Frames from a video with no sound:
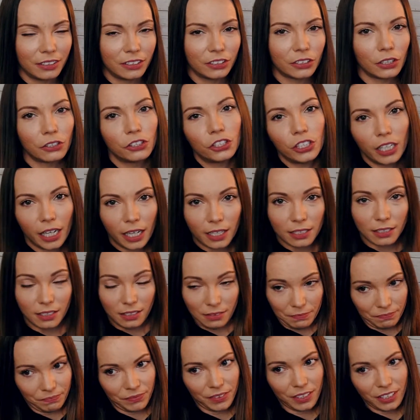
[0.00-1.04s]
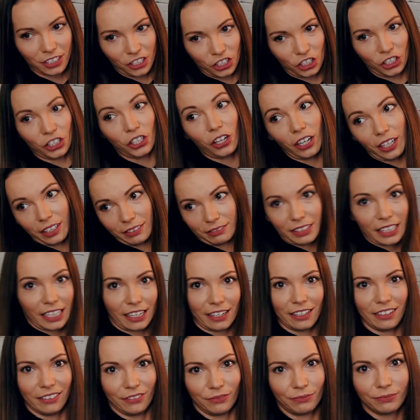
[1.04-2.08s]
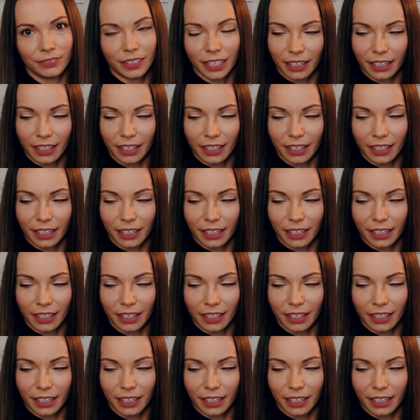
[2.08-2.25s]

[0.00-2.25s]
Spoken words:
so she got a kitten.